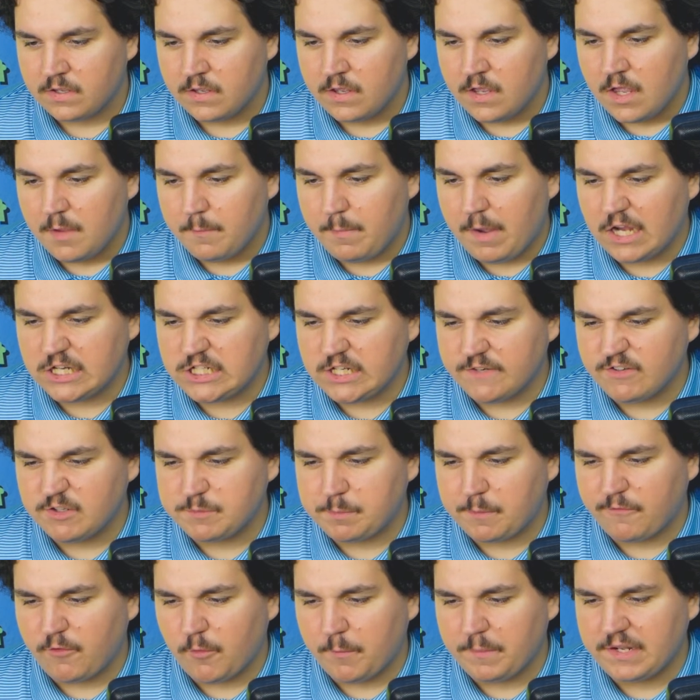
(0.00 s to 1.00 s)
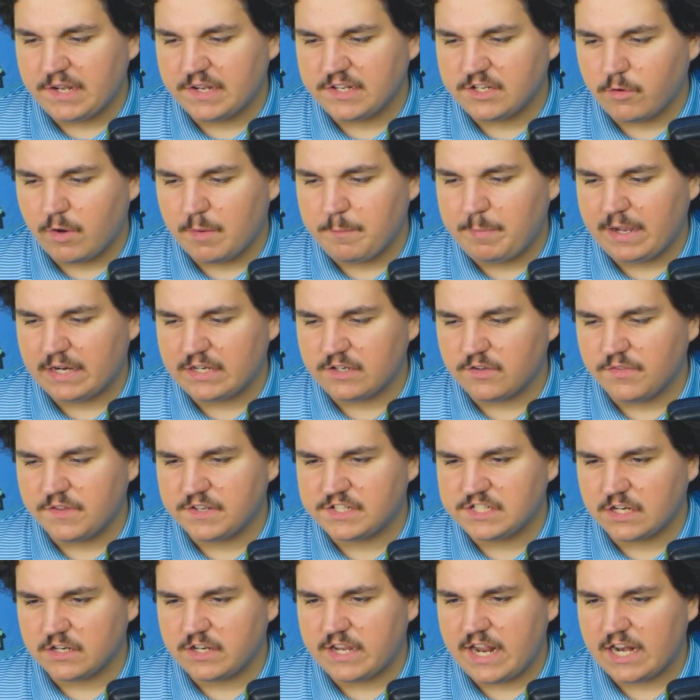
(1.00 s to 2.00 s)
Box office performance has no impact on the
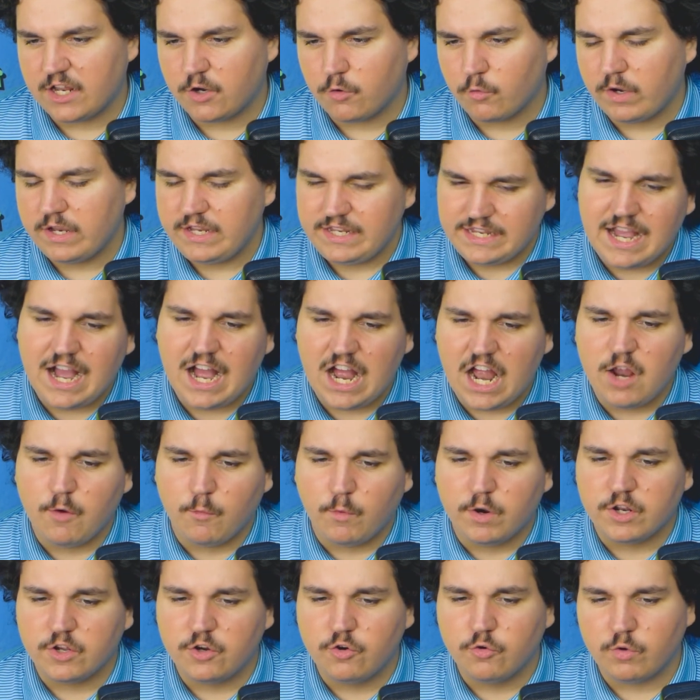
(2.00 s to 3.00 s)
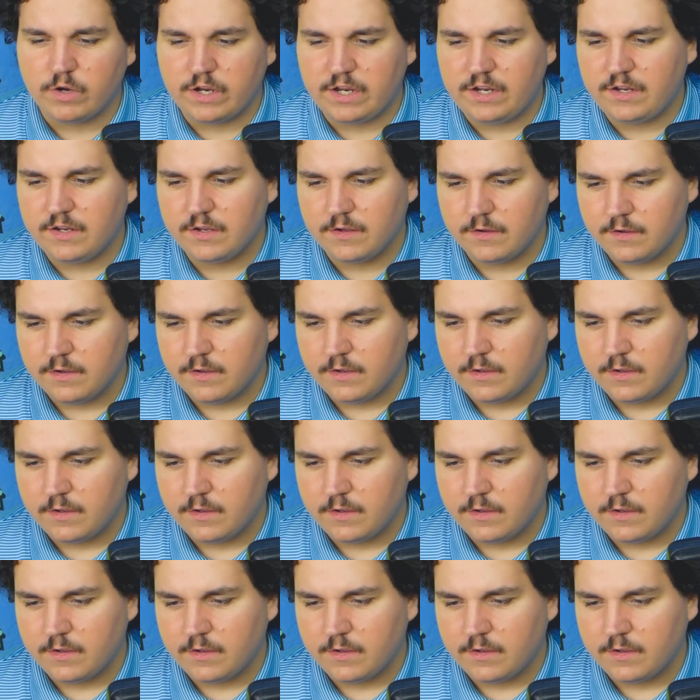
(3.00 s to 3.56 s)
stunt category. Yeah, I would agree.